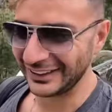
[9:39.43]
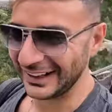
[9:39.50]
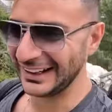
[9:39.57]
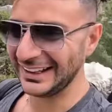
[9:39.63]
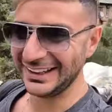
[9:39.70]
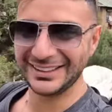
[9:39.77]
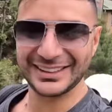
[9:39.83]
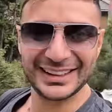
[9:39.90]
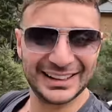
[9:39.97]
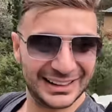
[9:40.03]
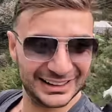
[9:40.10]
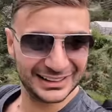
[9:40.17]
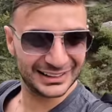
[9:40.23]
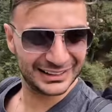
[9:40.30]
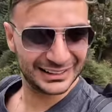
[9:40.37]

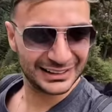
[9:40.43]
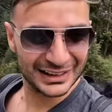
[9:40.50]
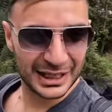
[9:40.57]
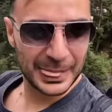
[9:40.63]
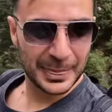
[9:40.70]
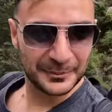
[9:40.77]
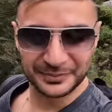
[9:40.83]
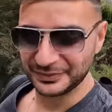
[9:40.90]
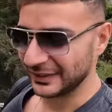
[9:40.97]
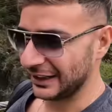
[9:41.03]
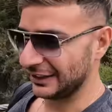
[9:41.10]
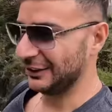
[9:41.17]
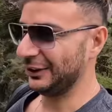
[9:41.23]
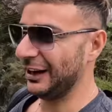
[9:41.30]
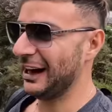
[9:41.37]
crazy.
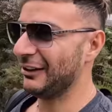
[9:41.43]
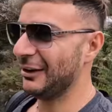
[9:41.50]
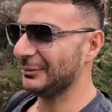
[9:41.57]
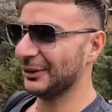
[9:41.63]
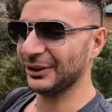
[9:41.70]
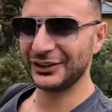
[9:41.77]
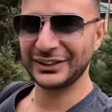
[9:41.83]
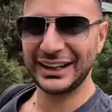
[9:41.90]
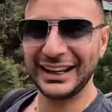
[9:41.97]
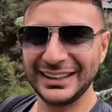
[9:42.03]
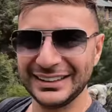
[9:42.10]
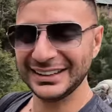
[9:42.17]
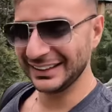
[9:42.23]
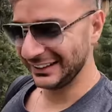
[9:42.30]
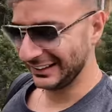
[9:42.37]
I don't know how I'm not
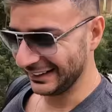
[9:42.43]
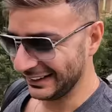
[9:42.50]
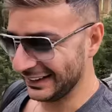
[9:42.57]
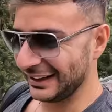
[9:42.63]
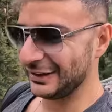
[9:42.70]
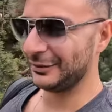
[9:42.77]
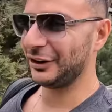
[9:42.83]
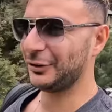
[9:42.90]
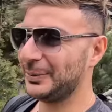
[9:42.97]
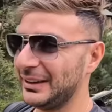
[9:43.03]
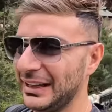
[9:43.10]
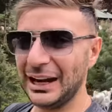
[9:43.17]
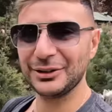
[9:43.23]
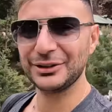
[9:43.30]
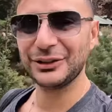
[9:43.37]
scared. It must be
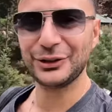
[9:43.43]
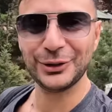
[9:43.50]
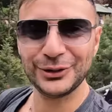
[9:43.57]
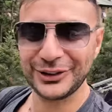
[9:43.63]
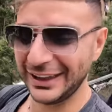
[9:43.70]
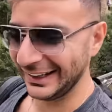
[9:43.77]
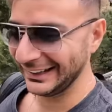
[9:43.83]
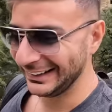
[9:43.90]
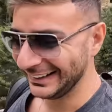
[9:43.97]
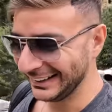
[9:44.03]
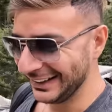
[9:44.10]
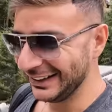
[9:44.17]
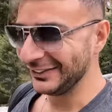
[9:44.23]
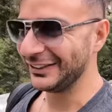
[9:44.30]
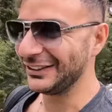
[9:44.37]
the altitude thing,
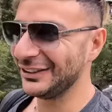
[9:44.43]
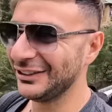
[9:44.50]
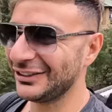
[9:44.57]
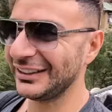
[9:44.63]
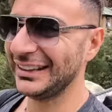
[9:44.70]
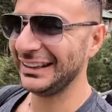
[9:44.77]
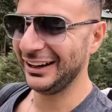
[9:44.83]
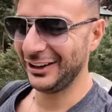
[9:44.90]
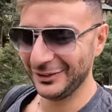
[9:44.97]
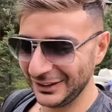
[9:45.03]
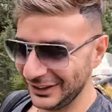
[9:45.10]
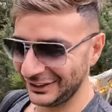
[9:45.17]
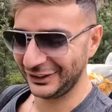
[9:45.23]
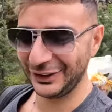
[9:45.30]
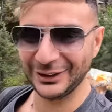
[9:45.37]
but usually I'll
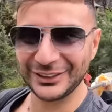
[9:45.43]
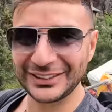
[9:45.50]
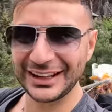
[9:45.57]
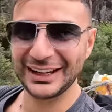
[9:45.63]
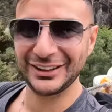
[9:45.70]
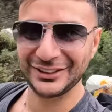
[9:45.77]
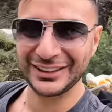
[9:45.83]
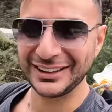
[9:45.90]
be so scared of